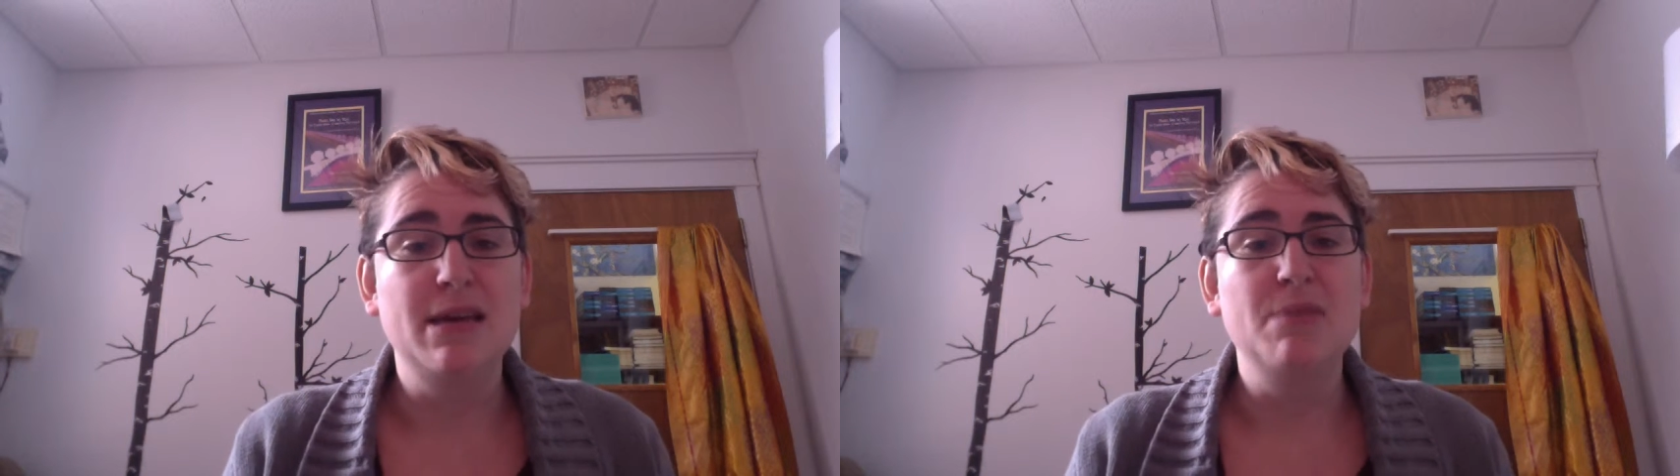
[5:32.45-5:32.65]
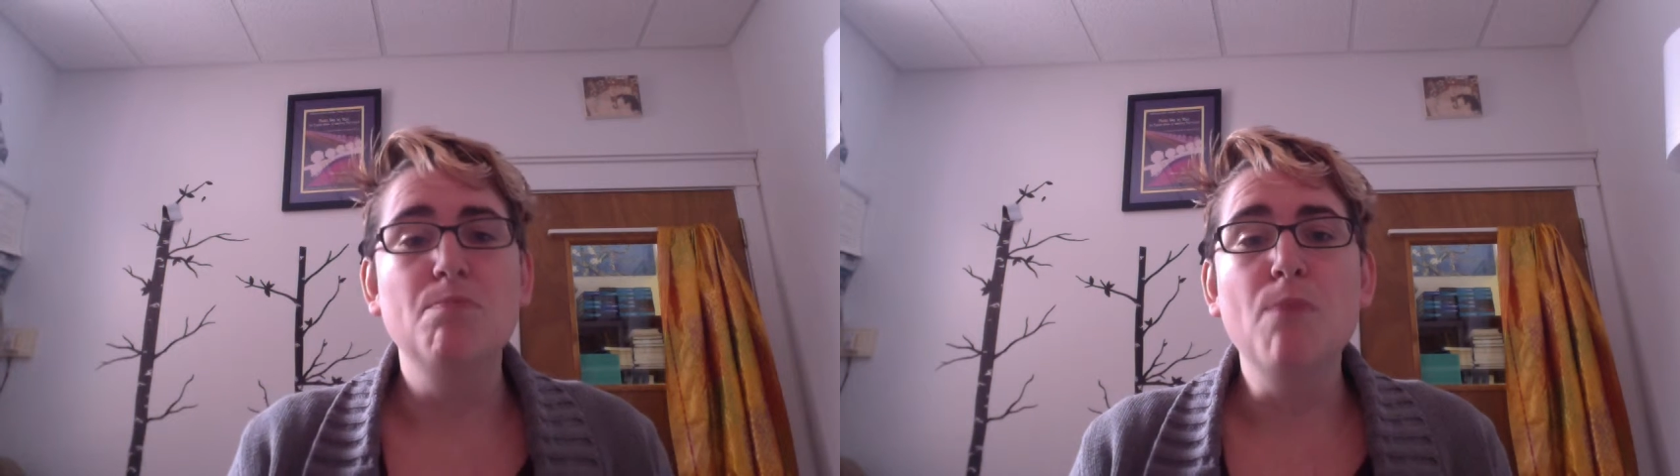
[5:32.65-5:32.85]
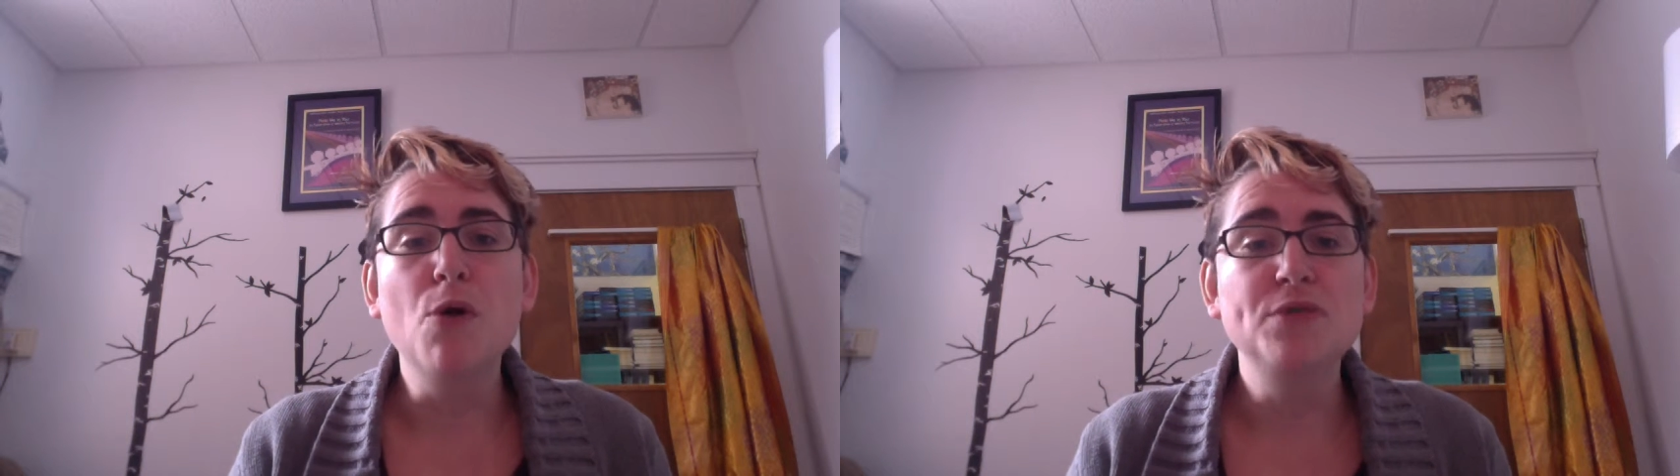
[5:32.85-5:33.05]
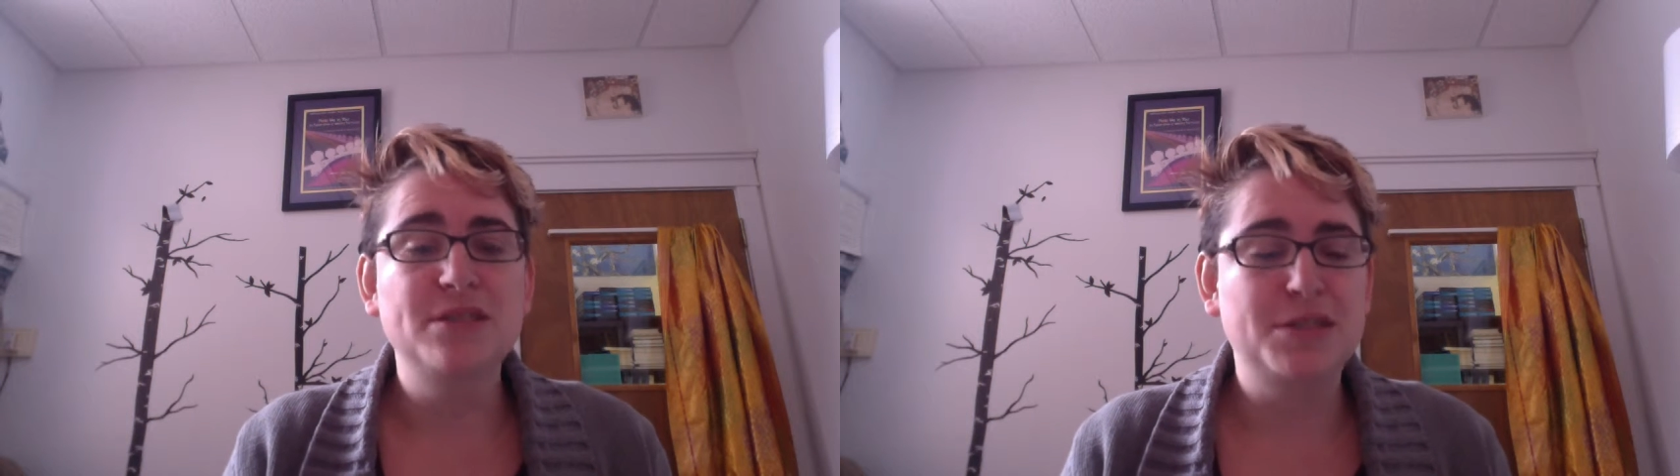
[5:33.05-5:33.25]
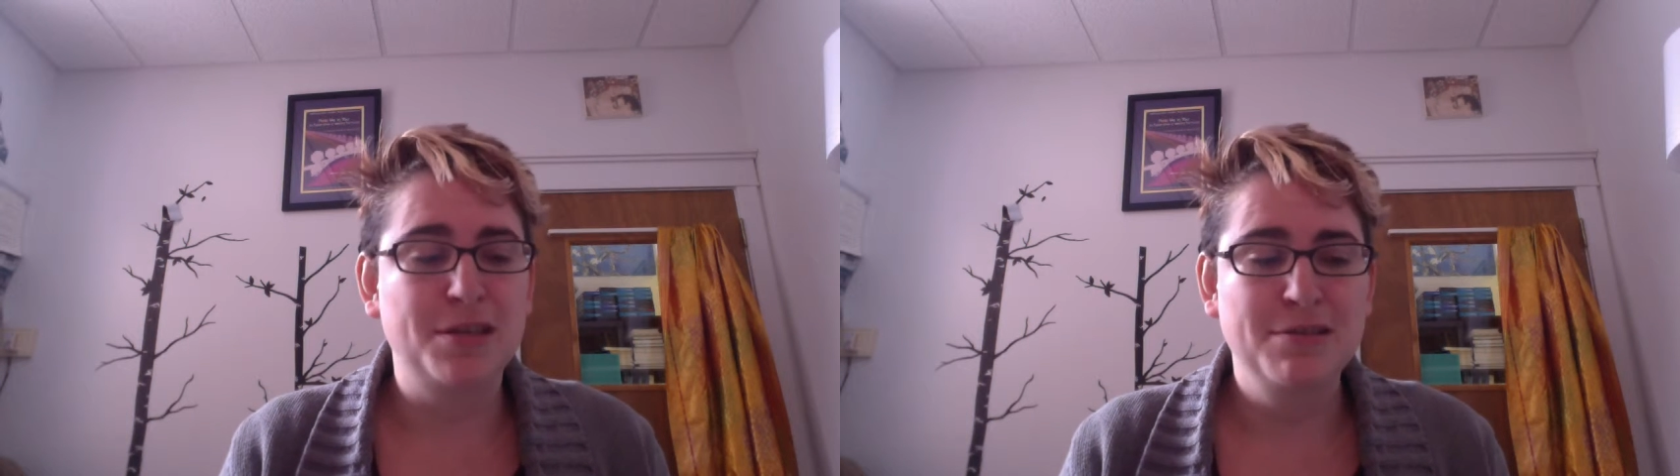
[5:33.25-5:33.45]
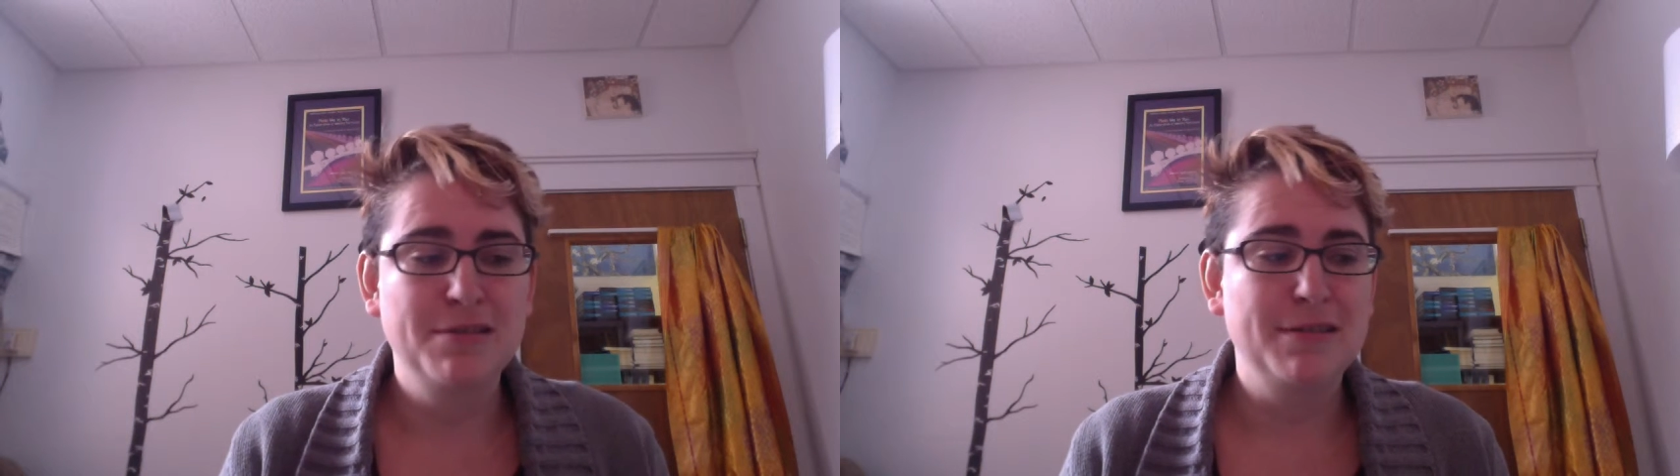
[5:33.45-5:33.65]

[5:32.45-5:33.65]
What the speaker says: in most